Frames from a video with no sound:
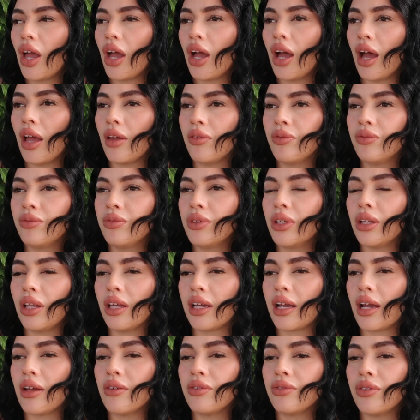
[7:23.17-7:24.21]
I feel
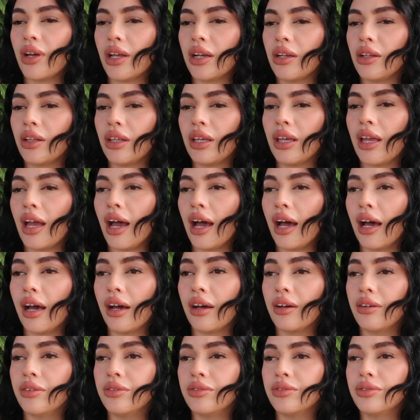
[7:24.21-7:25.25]
like I finally
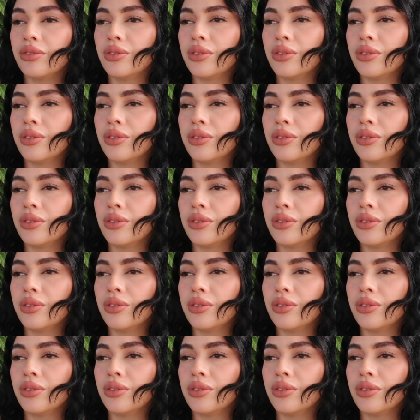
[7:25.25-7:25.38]
have